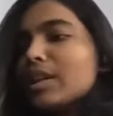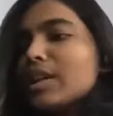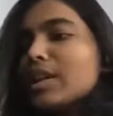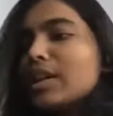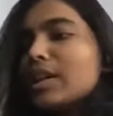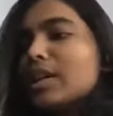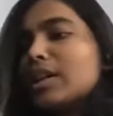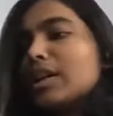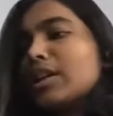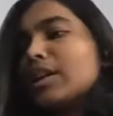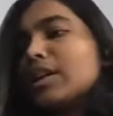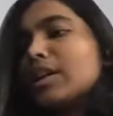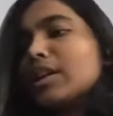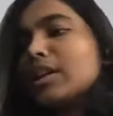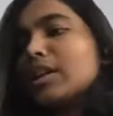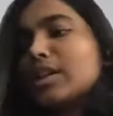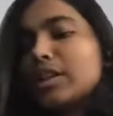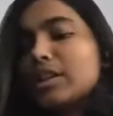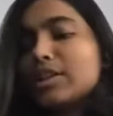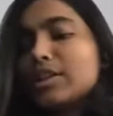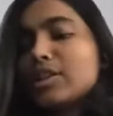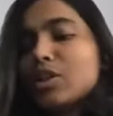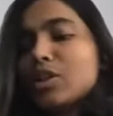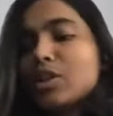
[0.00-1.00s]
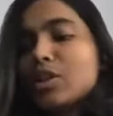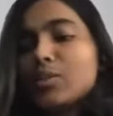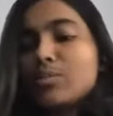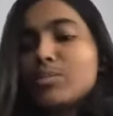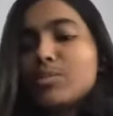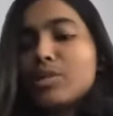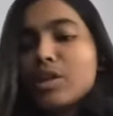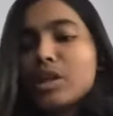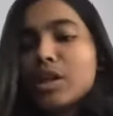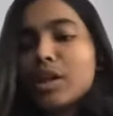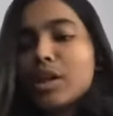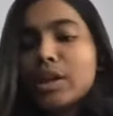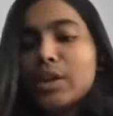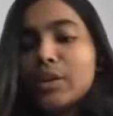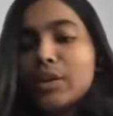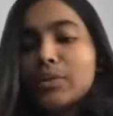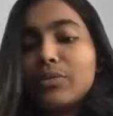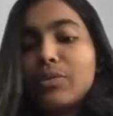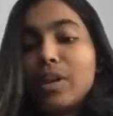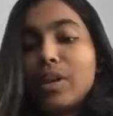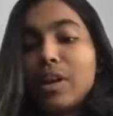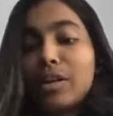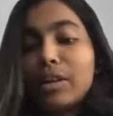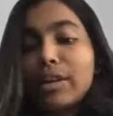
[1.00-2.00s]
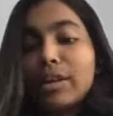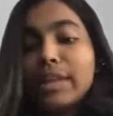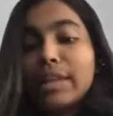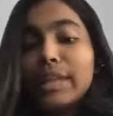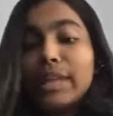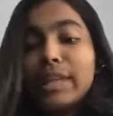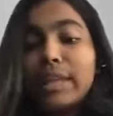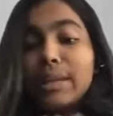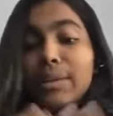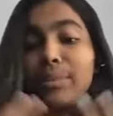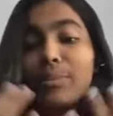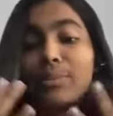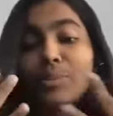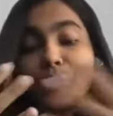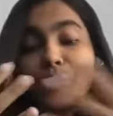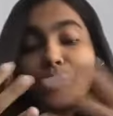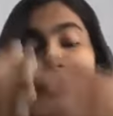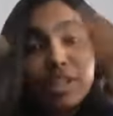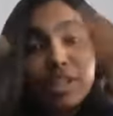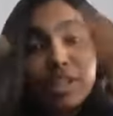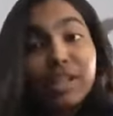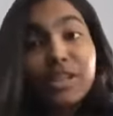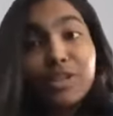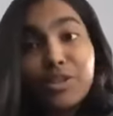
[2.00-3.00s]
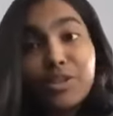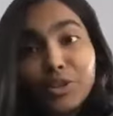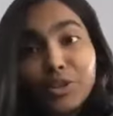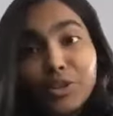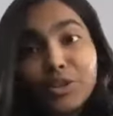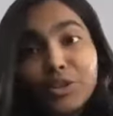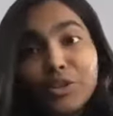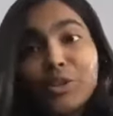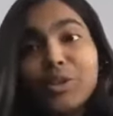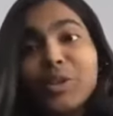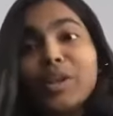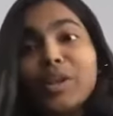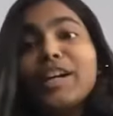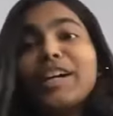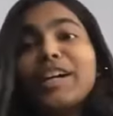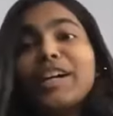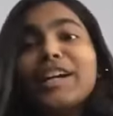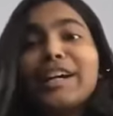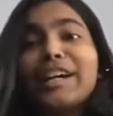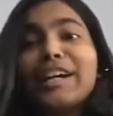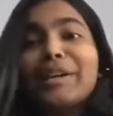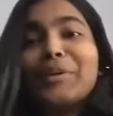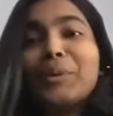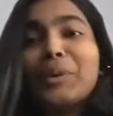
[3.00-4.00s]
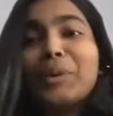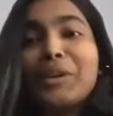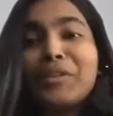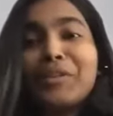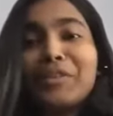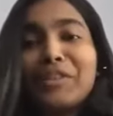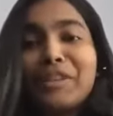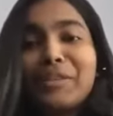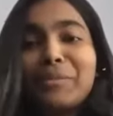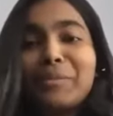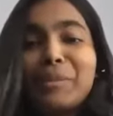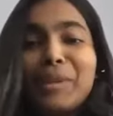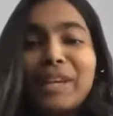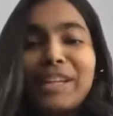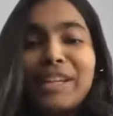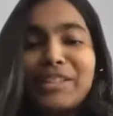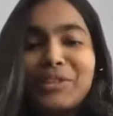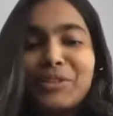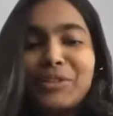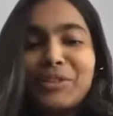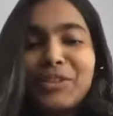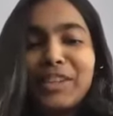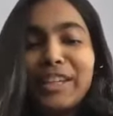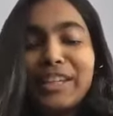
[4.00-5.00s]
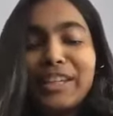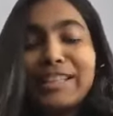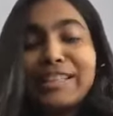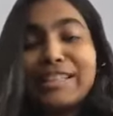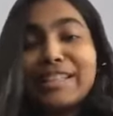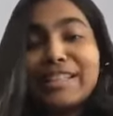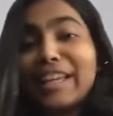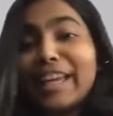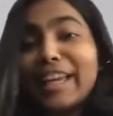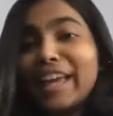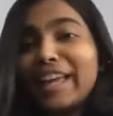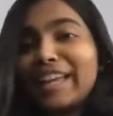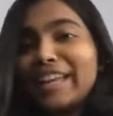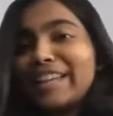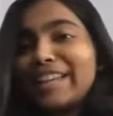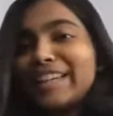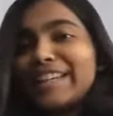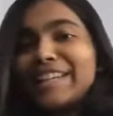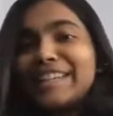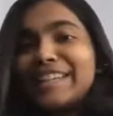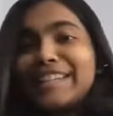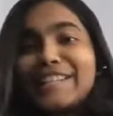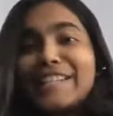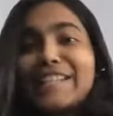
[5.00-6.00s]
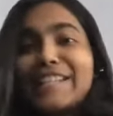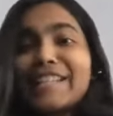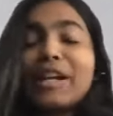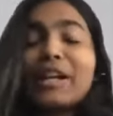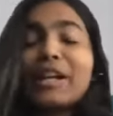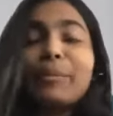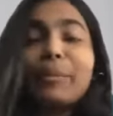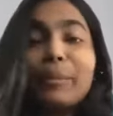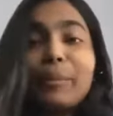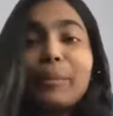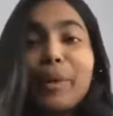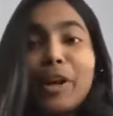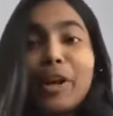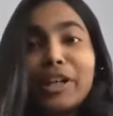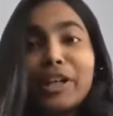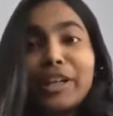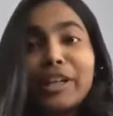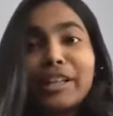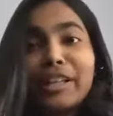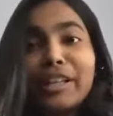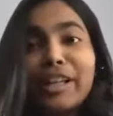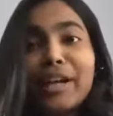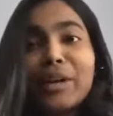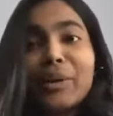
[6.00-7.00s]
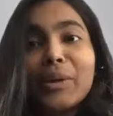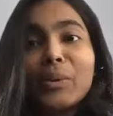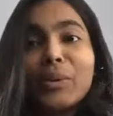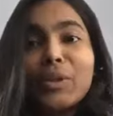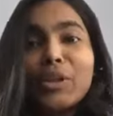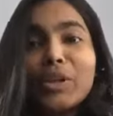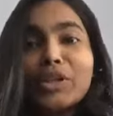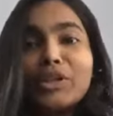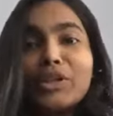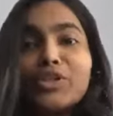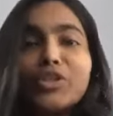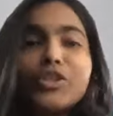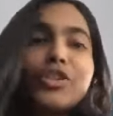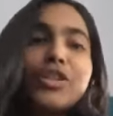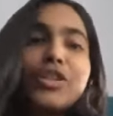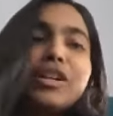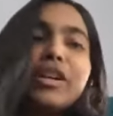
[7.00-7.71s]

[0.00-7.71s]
In terms of the presenter, one of the major things, again, is body language.